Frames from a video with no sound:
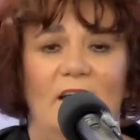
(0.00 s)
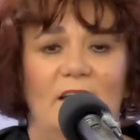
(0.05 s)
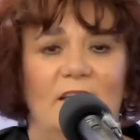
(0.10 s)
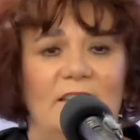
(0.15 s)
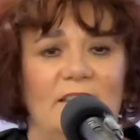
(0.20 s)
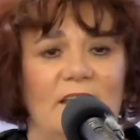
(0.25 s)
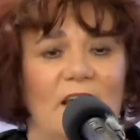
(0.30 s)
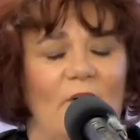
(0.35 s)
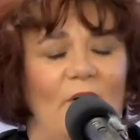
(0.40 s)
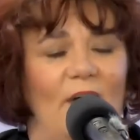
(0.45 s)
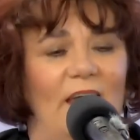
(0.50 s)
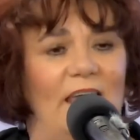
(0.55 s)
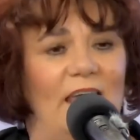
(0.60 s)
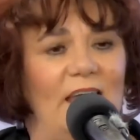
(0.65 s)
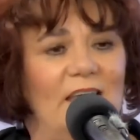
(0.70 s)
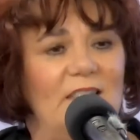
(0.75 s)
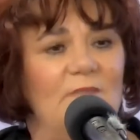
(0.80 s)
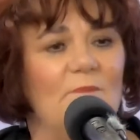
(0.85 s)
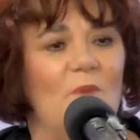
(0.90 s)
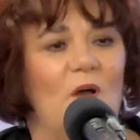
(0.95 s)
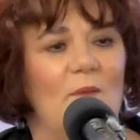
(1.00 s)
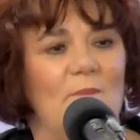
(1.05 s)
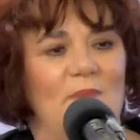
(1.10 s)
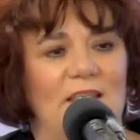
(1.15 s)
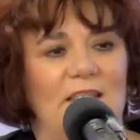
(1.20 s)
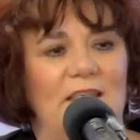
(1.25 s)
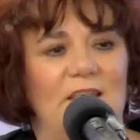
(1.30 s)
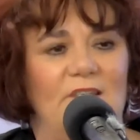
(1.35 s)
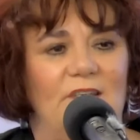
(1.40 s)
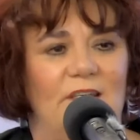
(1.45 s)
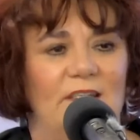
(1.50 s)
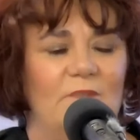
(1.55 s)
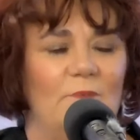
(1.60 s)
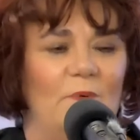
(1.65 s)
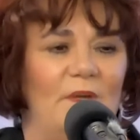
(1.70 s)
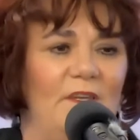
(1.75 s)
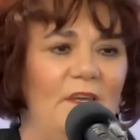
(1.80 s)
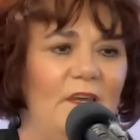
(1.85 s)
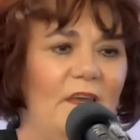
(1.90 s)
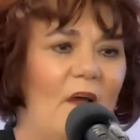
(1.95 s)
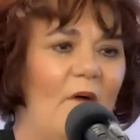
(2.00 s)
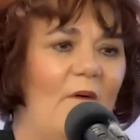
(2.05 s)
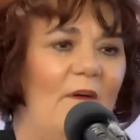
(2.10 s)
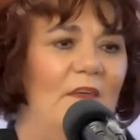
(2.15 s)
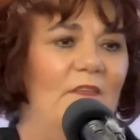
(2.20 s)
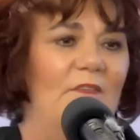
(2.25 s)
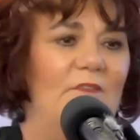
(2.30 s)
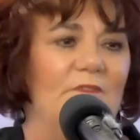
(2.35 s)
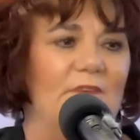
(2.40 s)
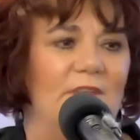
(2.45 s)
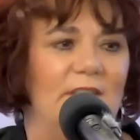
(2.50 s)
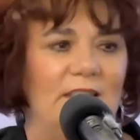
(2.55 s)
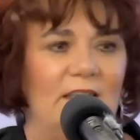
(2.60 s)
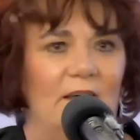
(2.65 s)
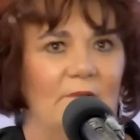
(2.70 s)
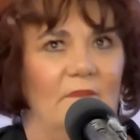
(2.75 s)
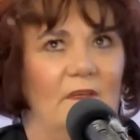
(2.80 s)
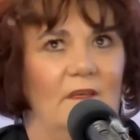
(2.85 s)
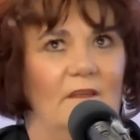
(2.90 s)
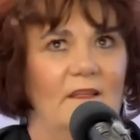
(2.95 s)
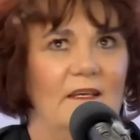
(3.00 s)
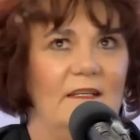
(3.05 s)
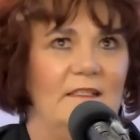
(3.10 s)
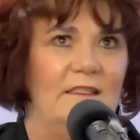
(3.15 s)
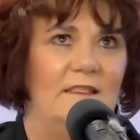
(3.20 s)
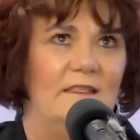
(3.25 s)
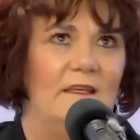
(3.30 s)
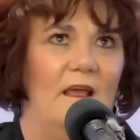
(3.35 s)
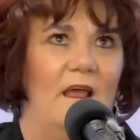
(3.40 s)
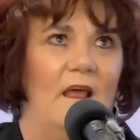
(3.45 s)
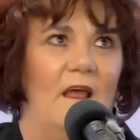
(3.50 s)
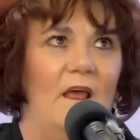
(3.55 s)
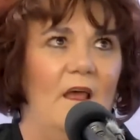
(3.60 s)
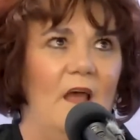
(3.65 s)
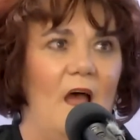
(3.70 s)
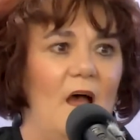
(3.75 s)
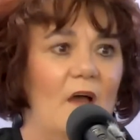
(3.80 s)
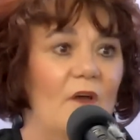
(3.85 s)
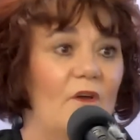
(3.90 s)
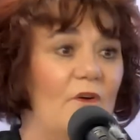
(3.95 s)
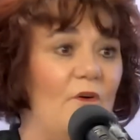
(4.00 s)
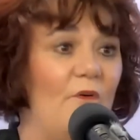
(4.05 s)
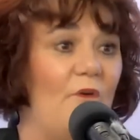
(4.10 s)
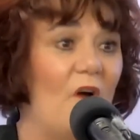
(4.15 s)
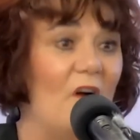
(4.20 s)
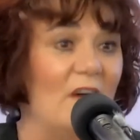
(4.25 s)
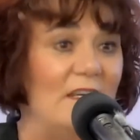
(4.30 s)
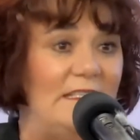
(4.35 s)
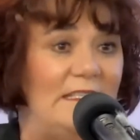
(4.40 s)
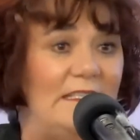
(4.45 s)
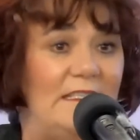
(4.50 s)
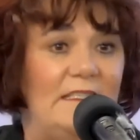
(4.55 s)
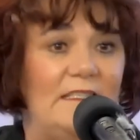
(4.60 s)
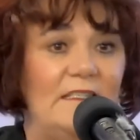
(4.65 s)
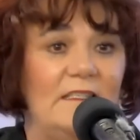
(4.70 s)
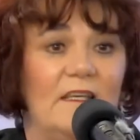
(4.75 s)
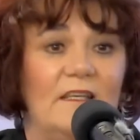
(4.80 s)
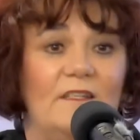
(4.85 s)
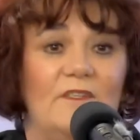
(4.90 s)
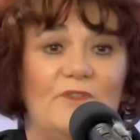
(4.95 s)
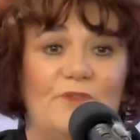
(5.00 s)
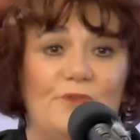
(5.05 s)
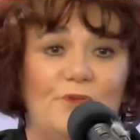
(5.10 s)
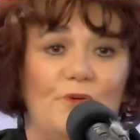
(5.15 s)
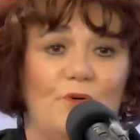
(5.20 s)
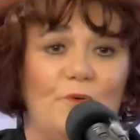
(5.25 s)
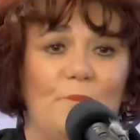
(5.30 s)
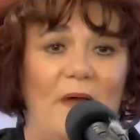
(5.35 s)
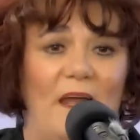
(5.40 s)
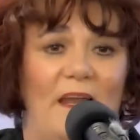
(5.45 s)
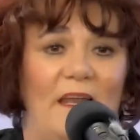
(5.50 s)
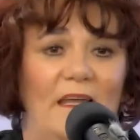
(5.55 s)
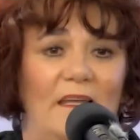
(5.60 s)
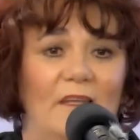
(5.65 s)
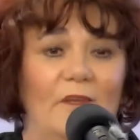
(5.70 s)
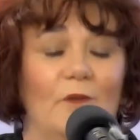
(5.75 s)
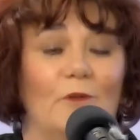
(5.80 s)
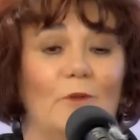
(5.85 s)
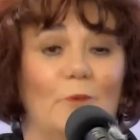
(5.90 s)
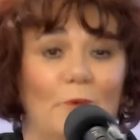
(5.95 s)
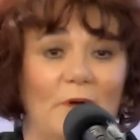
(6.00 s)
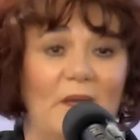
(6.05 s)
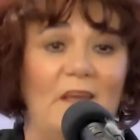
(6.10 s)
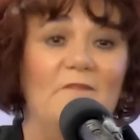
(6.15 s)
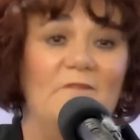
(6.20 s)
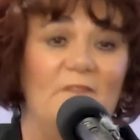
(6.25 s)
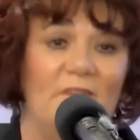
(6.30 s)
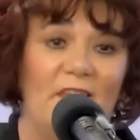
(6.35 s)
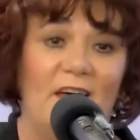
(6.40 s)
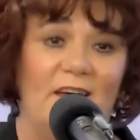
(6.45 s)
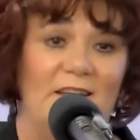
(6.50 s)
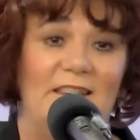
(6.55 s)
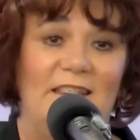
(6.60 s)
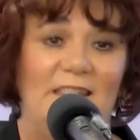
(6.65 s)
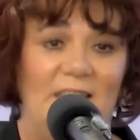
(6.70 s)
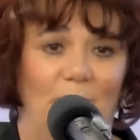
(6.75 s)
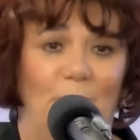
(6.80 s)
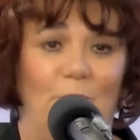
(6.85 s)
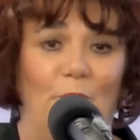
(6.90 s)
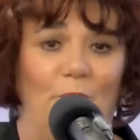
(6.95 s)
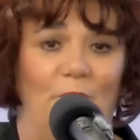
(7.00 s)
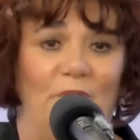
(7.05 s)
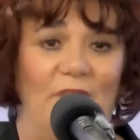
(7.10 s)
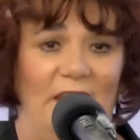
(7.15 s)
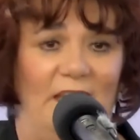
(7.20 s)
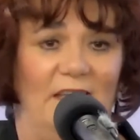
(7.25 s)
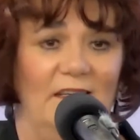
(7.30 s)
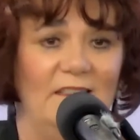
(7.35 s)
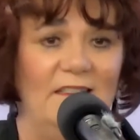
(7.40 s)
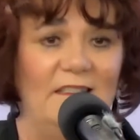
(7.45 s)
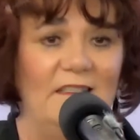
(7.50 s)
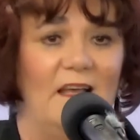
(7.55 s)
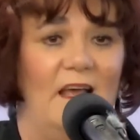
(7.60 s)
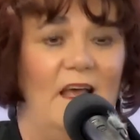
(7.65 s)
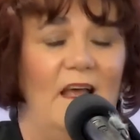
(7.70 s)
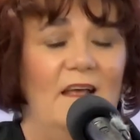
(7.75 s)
So I guess my message is, when you're going through something that's crisis, it's traumatic, you're looking for those simple things.